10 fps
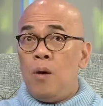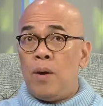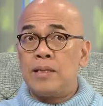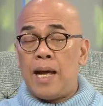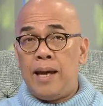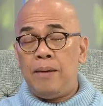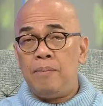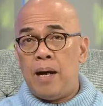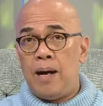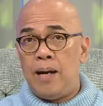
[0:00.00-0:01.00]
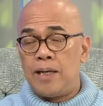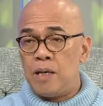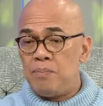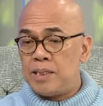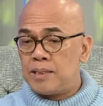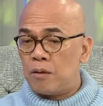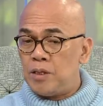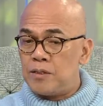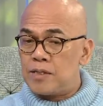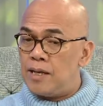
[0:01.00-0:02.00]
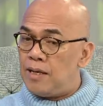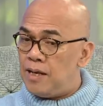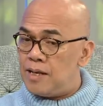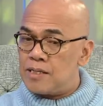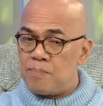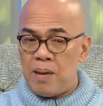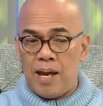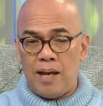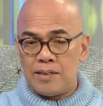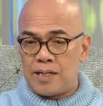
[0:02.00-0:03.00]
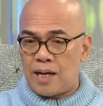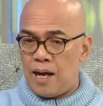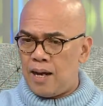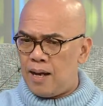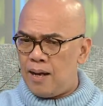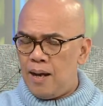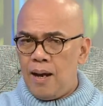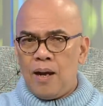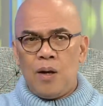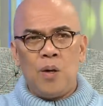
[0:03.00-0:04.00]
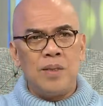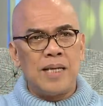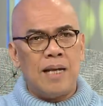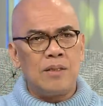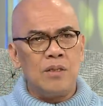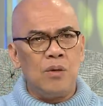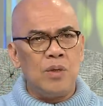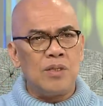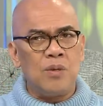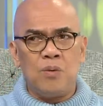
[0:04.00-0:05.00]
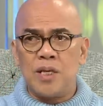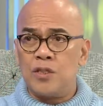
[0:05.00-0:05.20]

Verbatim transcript: One time, uh, naging bisita ko dito sa Leslie Bell, saka, who was that? Was, was that